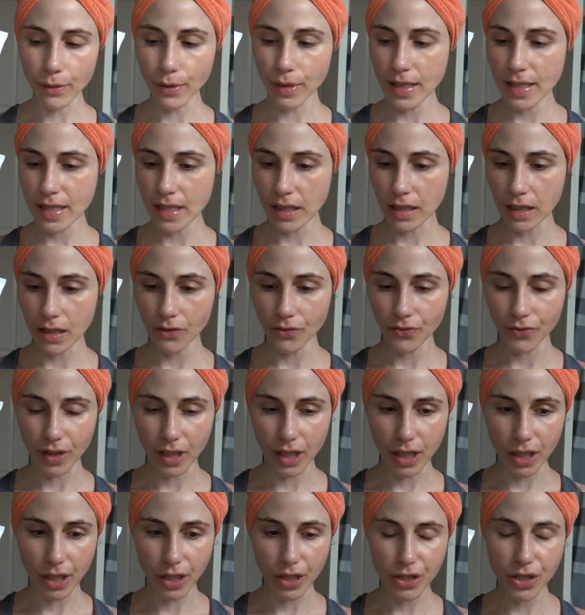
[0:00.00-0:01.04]
recently
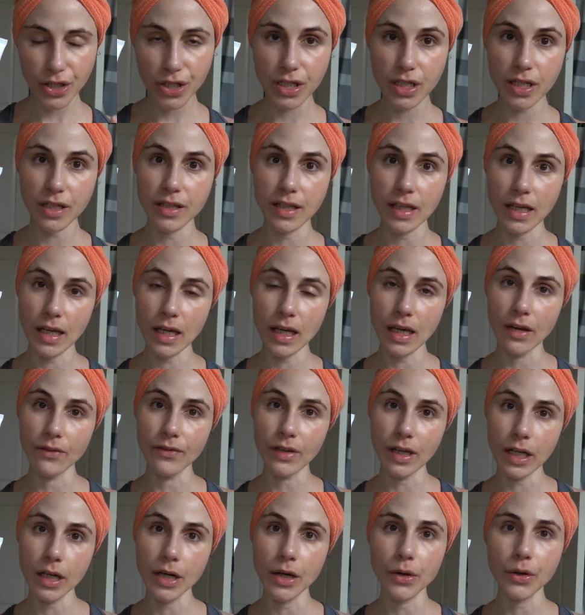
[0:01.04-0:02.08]
finished the
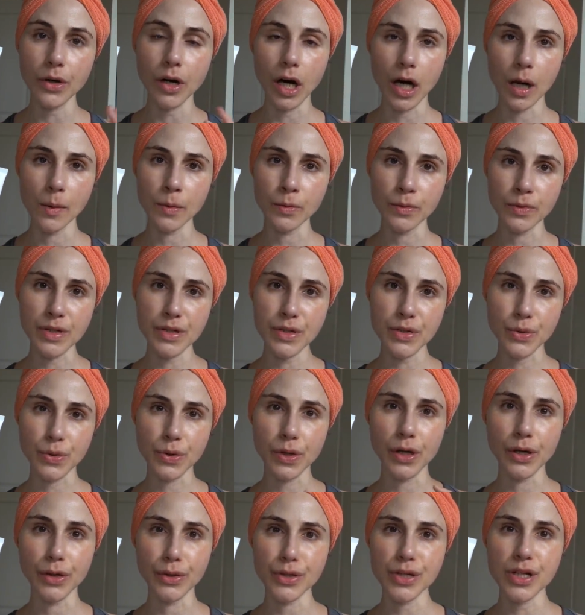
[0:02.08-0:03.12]
Aveeno Calm and
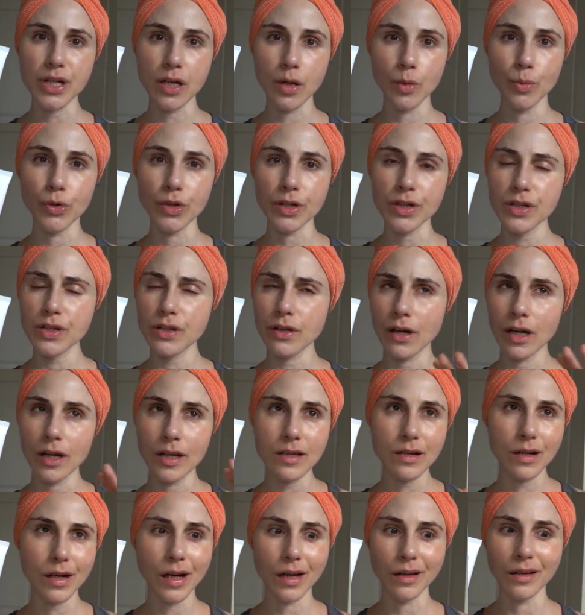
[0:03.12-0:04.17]
Restore Oat Gel
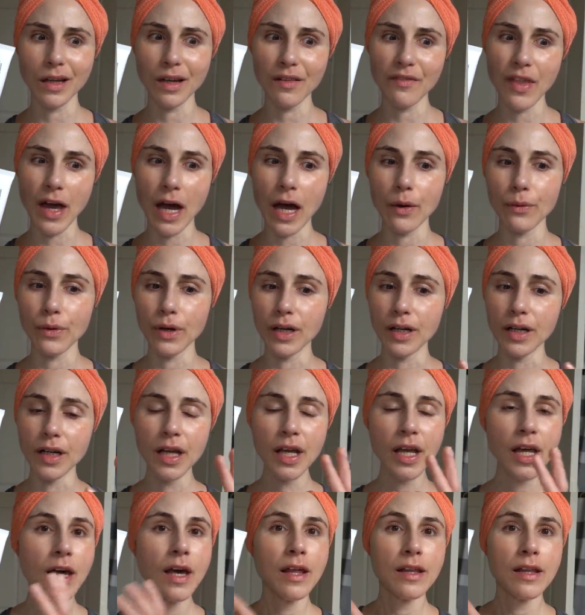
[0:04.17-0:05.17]
Moisturizer. I love that one.